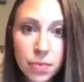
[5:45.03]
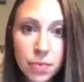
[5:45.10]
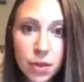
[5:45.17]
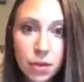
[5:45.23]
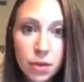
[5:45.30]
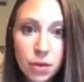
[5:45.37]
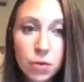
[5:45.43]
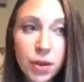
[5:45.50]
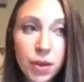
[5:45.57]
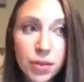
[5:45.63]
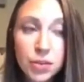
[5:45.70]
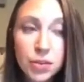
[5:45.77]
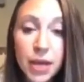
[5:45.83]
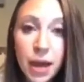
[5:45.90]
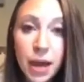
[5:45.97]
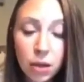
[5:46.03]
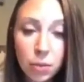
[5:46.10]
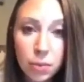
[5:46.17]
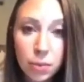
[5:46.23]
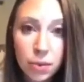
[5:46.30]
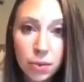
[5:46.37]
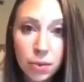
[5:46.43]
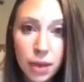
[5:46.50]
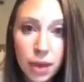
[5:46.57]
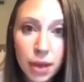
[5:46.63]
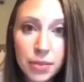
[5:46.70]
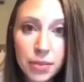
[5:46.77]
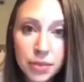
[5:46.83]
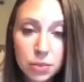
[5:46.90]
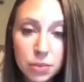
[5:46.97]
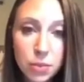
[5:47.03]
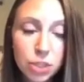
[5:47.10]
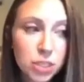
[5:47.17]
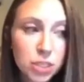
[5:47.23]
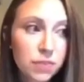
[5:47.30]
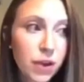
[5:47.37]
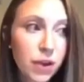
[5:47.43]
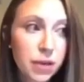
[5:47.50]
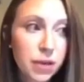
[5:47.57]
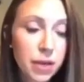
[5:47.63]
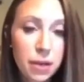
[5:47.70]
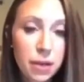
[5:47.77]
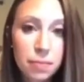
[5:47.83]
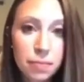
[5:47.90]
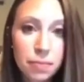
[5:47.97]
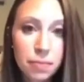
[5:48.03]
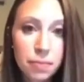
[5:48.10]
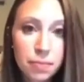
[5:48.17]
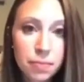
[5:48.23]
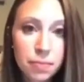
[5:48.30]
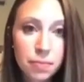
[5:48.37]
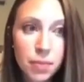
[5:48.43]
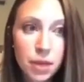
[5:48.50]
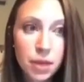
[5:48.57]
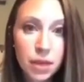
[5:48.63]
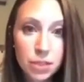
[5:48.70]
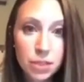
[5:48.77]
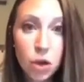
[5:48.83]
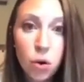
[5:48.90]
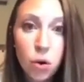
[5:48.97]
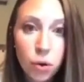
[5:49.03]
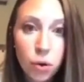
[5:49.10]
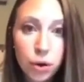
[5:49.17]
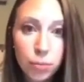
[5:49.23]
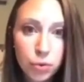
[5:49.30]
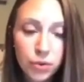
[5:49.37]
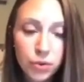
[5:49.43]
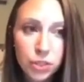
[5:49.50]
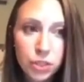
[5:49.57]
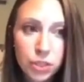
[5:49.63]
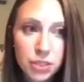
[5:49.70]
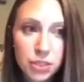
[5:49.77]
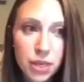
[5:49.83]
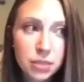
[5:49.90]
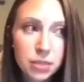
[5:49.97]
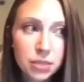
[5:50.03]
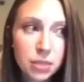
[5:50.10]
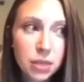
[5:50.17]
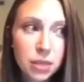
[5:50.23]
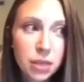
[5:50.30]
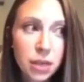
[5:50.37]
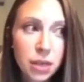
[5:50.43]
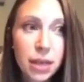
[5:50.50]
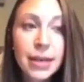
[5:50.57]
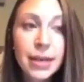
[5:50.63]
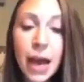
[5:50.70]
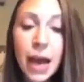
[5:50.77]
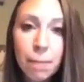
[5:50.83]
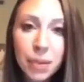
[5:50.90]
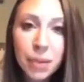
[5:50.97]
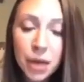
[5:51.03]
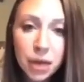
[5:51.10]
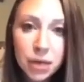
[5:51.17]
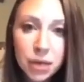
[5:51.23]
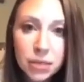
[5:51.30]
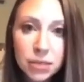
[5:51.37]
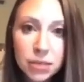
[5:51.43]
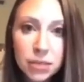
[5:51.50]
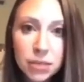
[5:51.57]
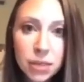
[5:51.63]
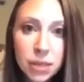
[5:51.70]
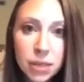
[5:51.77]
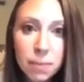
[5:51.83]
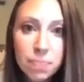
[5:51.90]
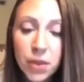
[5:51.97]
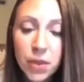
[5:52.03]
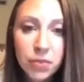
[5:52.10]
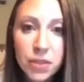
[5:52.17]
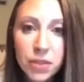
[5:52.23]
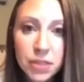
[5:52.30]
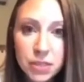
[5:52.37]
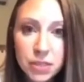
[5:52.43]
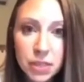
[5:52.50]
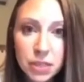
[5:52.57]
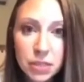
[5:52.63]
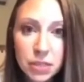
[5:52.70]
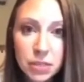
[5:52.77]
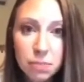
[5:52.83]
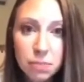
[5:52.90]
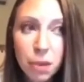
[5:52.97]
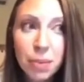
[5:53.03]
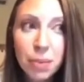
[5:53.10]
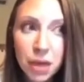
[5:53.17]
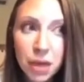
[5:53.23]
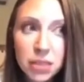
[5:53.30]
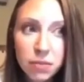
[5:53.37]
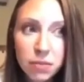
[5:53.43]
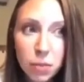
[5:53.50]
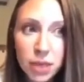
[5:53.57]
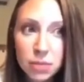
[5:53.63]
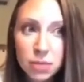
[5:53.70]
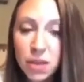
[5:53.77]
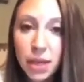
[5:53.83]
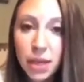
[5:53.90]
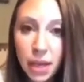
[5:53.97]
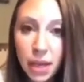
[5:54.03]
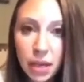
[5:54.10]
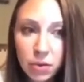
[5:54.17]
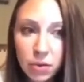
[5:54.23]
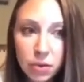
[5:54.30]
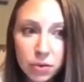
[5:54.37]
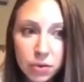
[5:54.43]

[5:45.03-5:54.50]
who went there to help, and this is what she's finding. It's a horror movie, she says. Not because of the disease, but because of the way it's being handled.